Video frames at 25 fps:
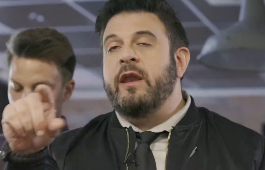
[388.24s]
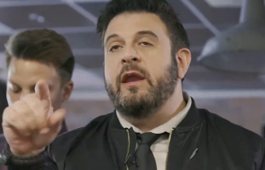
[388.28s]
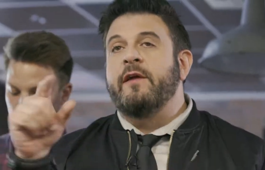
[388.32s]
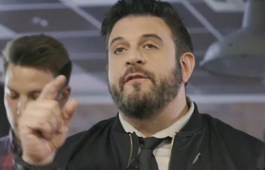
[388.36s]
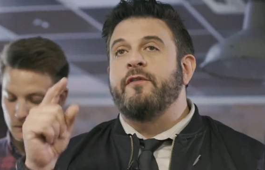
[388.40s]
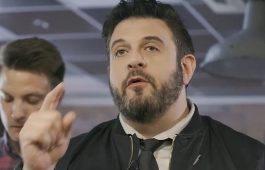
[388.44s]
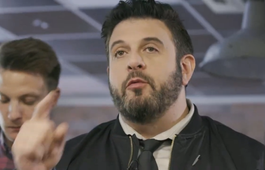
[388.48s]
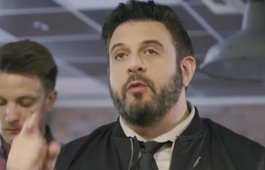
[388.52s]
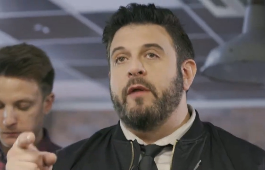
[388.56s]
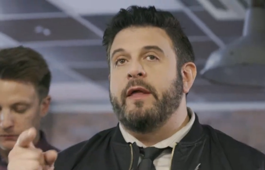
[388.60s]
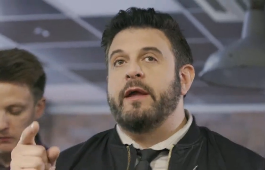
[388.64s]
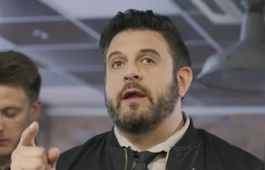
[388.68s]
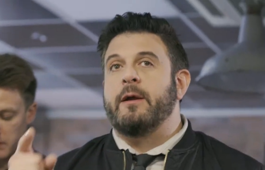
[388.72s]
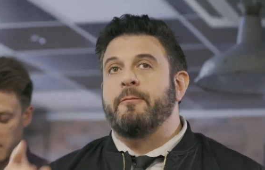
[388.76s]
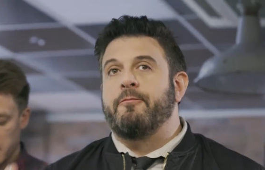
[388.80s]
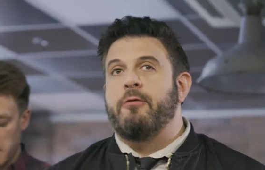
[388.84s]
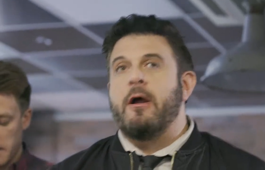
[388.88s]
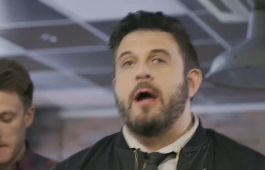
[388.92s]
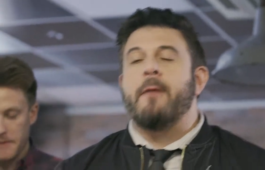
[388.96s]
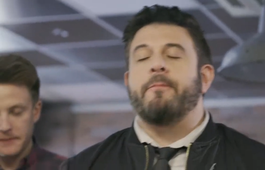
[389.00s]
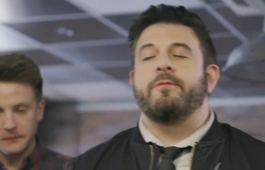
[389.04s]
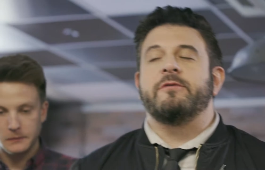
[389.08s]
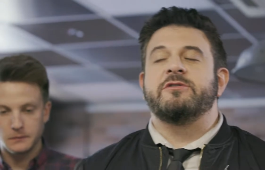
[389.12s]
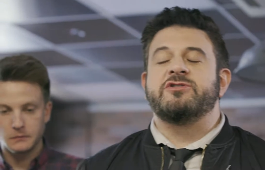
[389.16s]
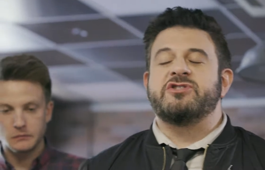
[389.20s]
Speaker 1: That if it were like a
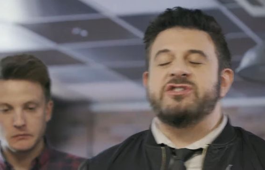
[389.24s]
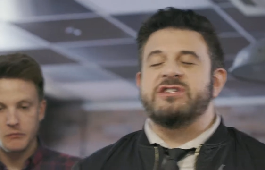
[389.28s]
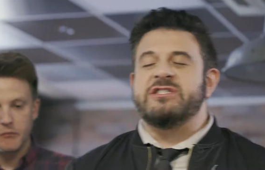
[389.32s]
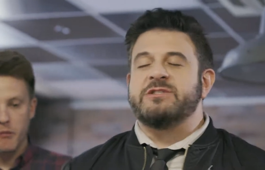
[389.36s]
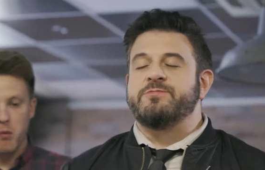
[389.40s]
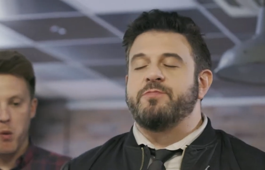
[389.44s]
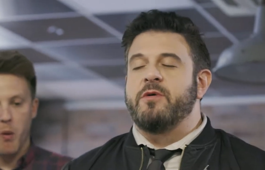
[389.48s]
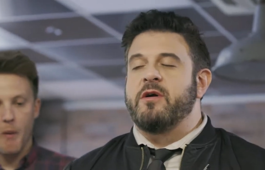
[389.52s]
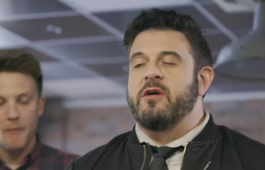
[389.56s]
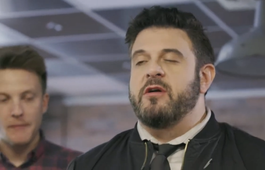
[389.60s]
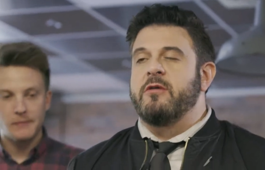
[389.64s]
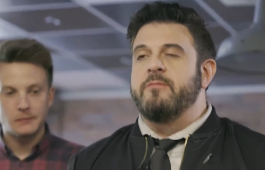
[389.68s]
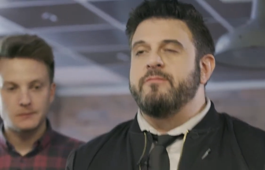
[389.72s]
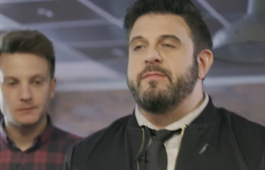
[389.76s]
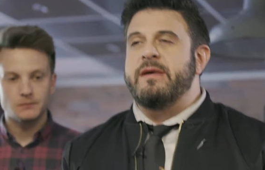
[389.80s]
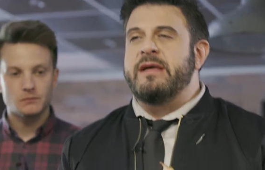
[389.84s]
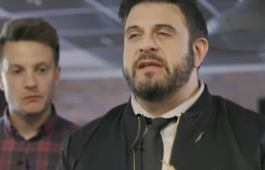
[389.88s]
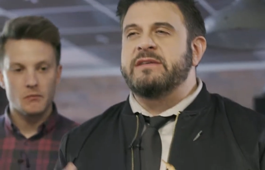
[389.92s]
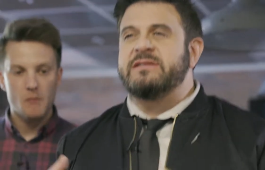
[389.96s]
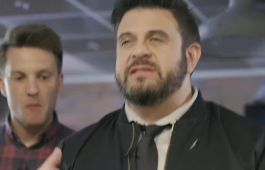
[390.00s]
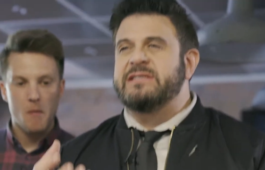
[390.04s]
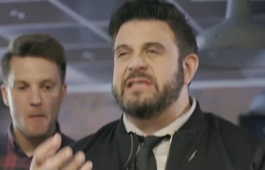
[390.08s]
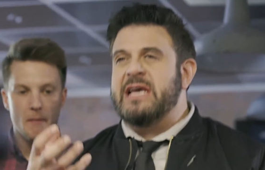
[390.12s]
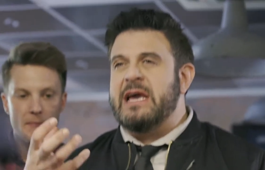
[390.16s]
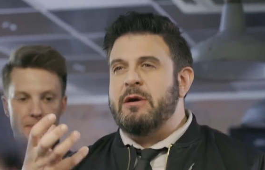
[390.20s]
proper cheeseburger
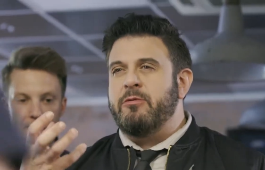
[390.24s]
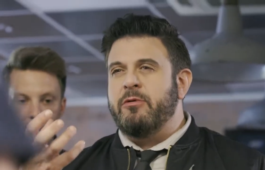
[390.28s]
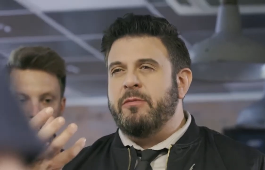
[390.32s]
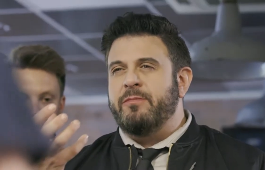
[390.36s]
mince, it